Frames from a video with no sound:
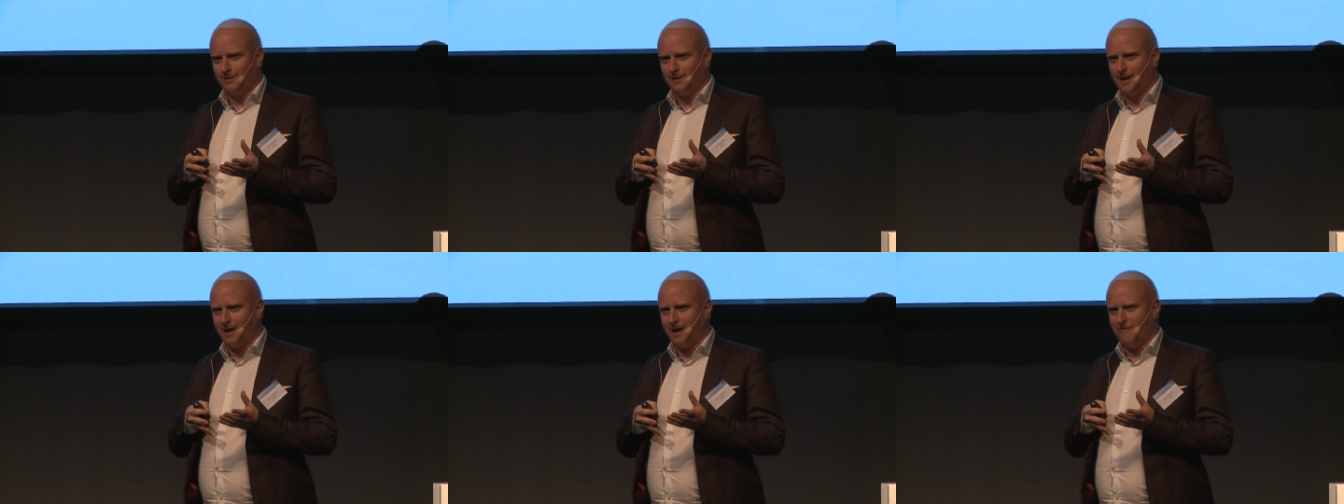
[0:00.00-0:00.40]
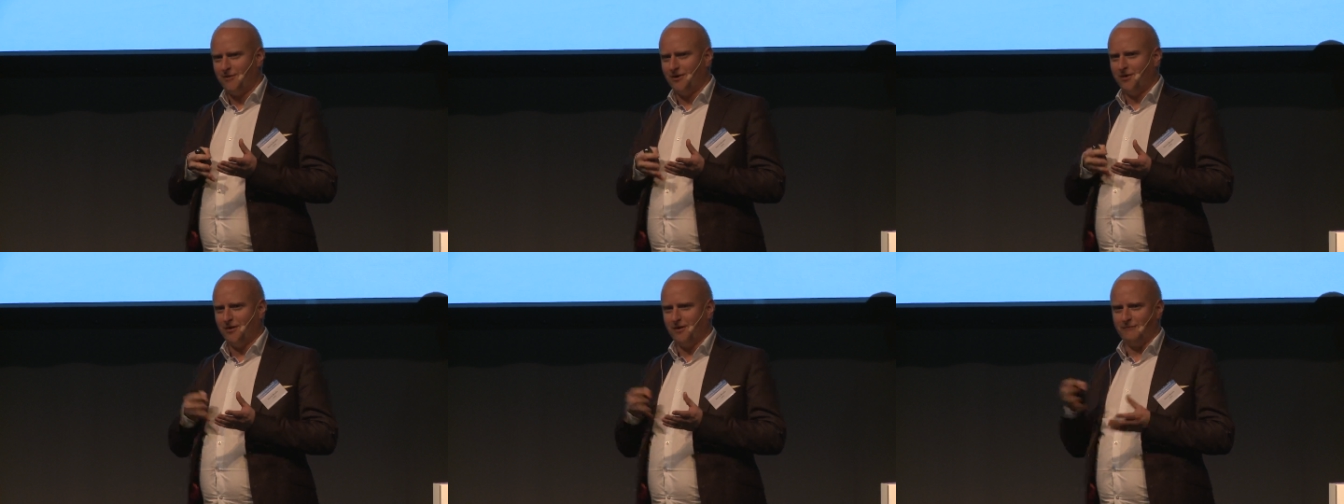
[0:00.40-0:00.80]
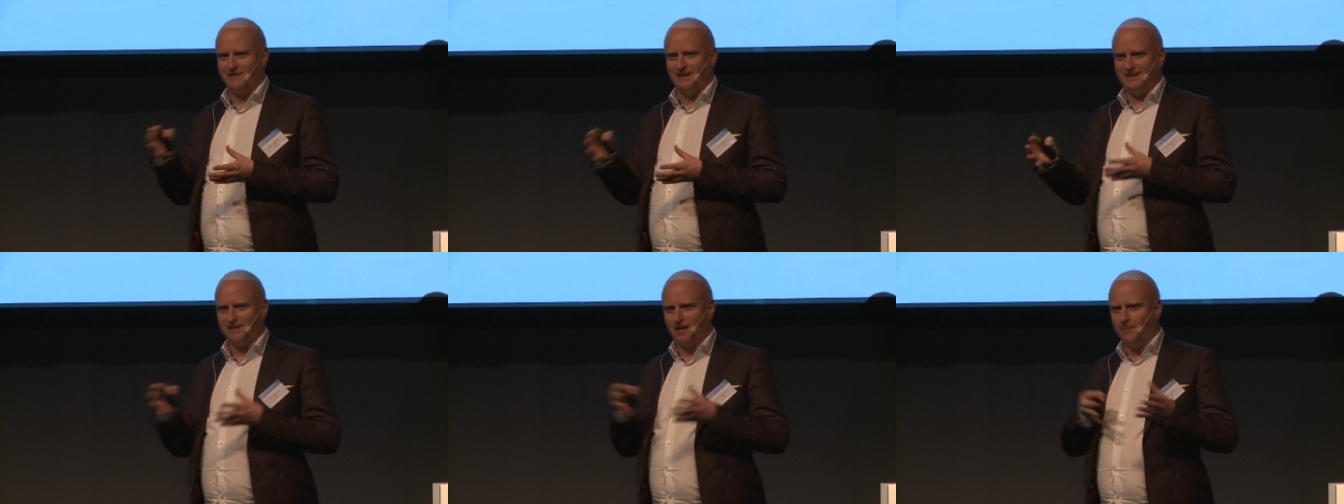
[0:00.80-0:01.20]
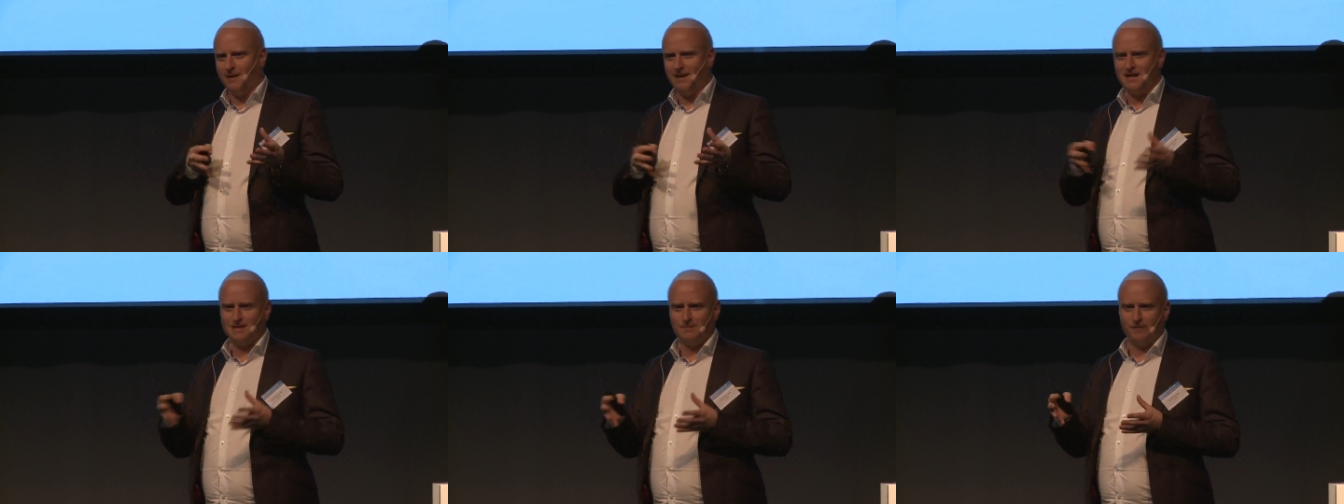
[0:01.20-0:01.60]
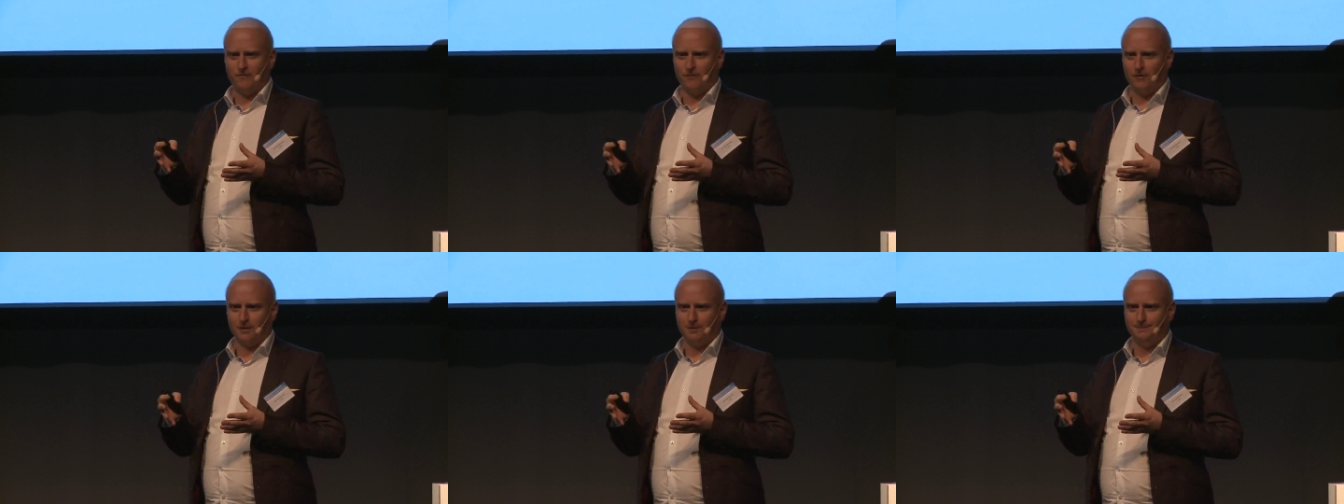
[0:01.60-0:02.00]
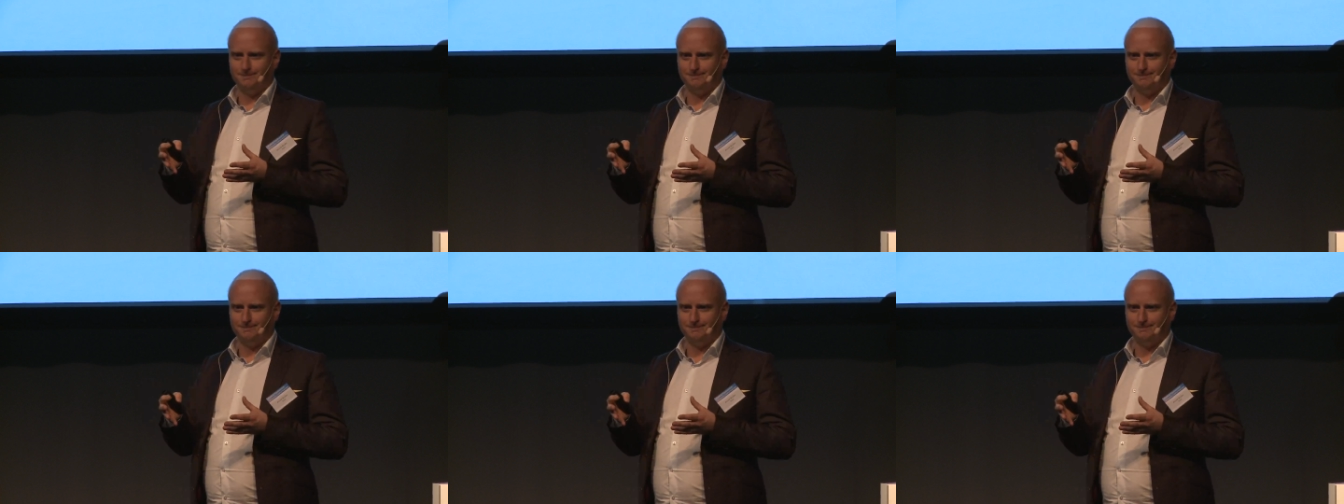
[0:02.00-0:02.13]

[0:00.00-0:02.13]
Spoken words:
I have heard of this combination before.